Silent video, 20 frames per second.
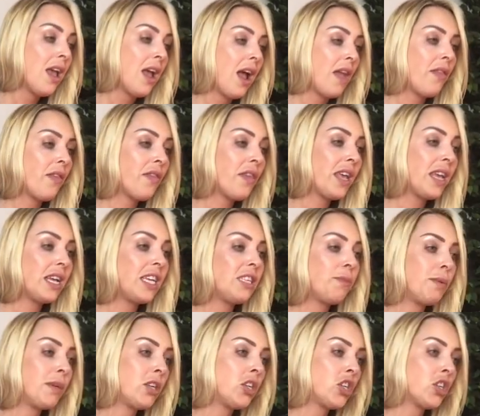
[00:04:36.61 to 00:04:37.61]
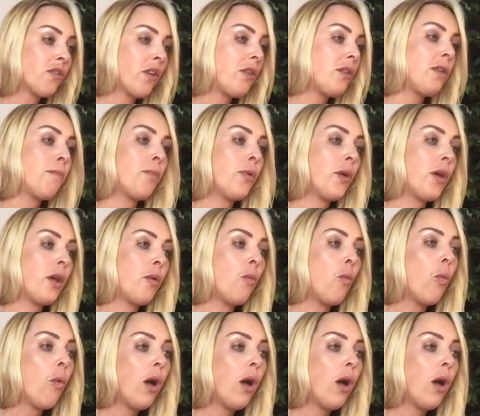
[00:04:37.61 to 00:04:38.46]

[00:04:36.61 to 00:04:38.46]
And the thing is, because you're only putting